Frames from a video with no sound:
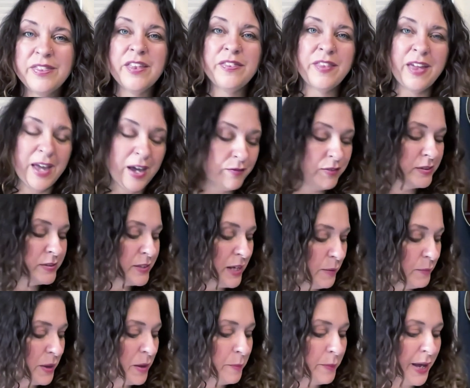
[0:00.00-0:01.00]
that they have the
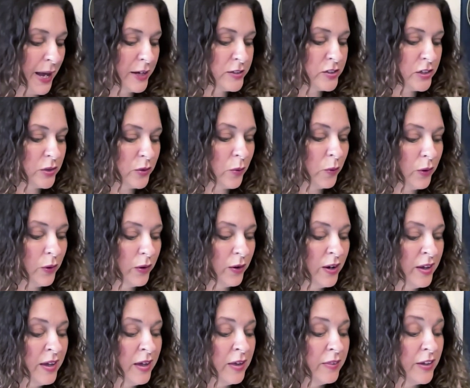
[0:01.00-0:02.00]
same compassion,
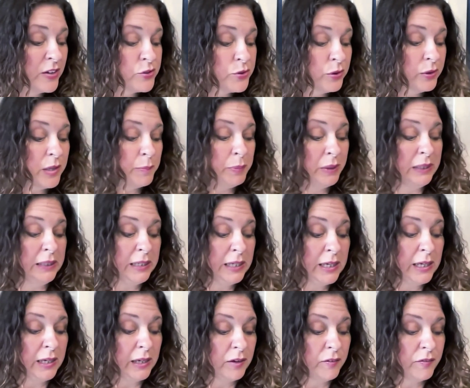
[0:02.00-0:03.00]
or they truly
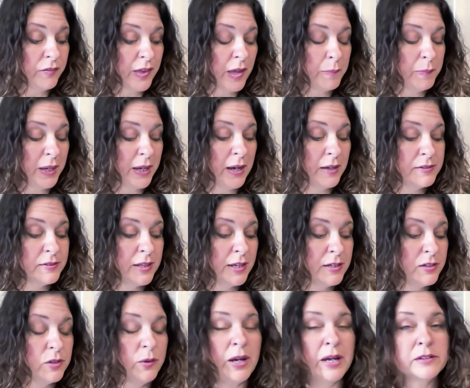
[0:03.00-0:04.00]
believe that because
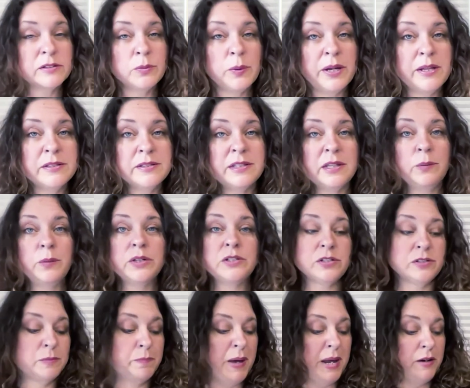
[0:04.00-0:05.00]
they do X, Y, and Z,
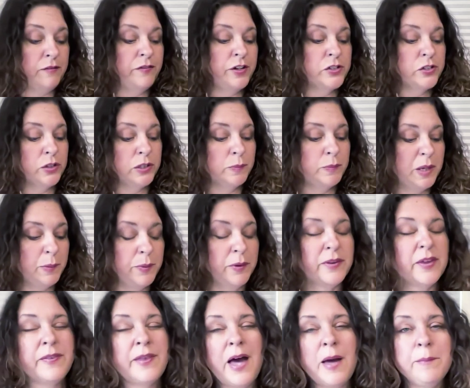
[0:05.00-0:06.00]
which is beneficial to
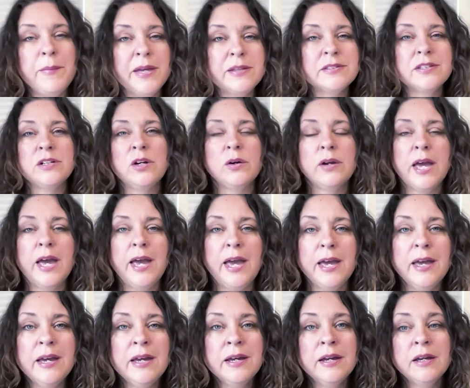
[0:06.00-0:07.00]
people, that makes it
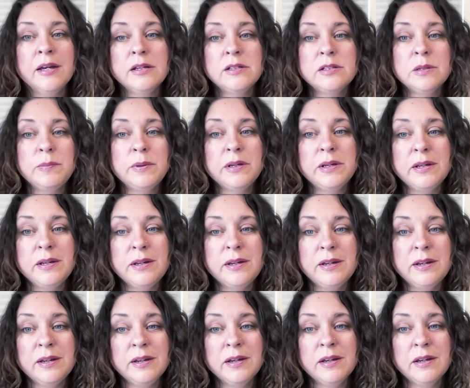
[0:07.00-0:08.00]
okay to
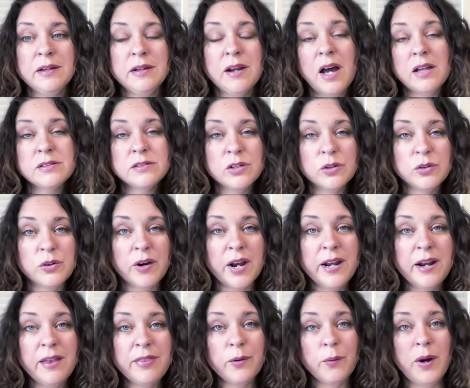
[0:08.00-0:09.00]
be not so
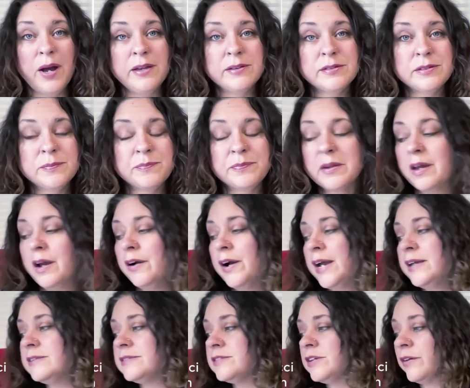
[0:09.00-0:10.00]
great otherwise. All
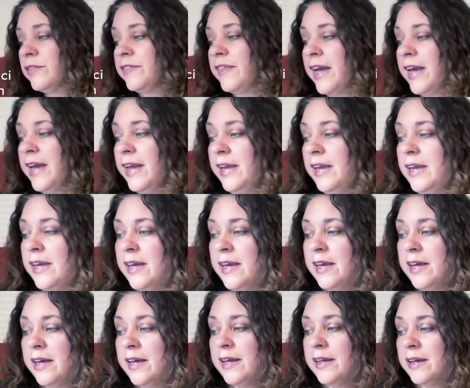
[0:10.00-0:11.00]
right. So
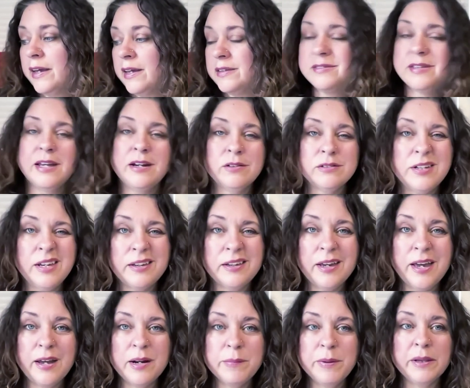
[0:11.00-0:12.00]
because they don't take
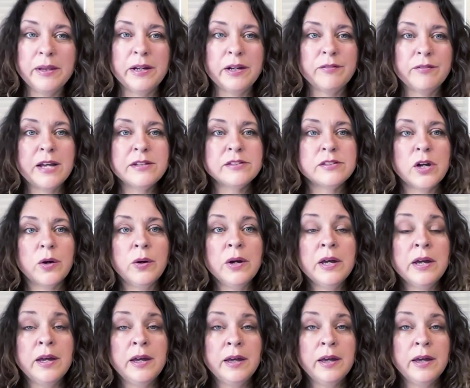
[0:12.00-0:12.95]
accountability, right? So